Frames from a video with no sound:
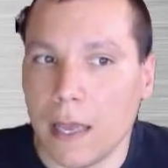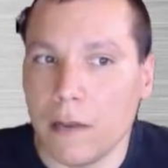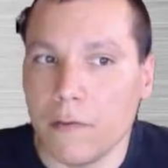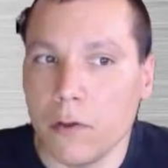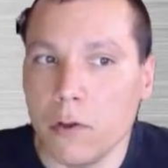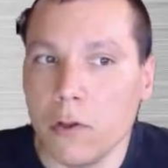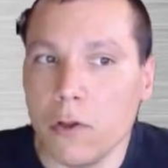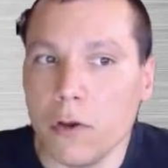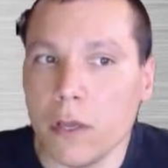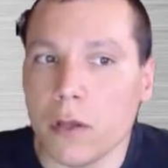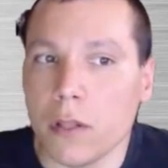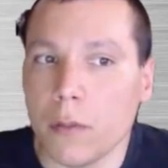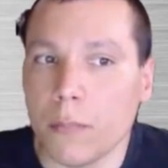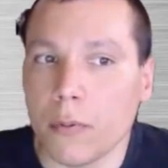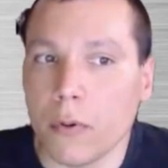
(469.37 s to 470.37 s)
And if you look
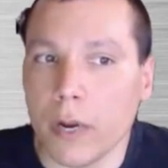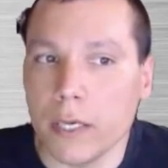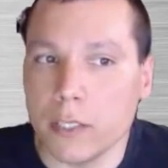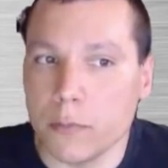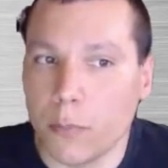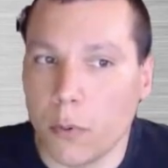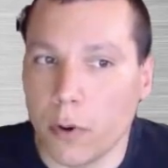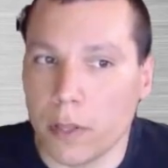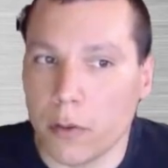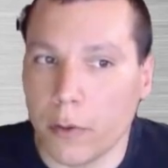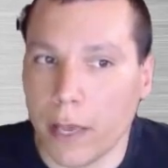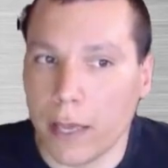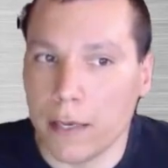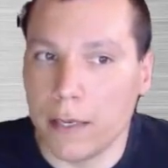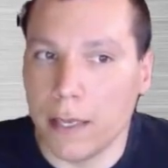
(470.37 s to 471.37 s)
at the price point
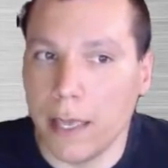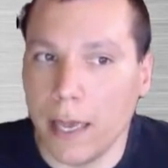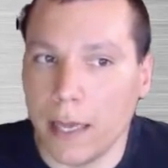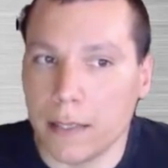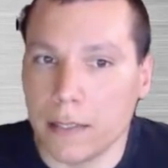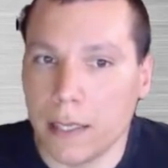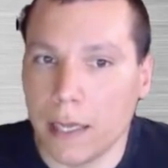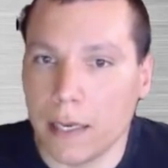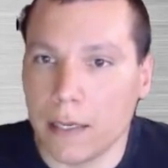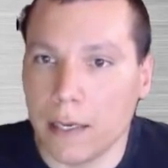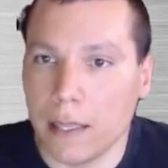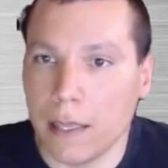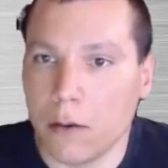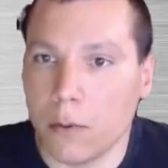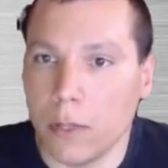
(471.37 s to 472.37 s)
that we had to get
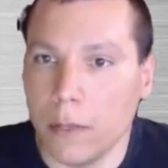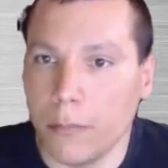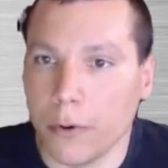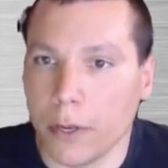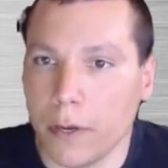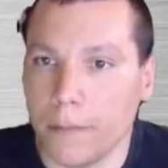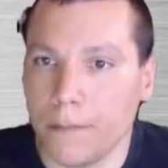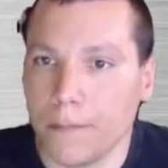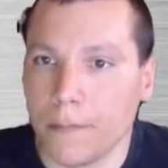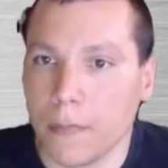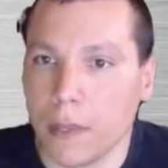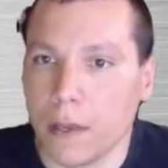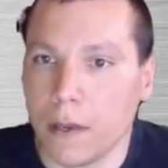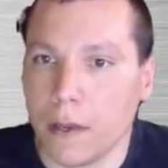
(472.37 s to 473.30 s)
into equilibrium,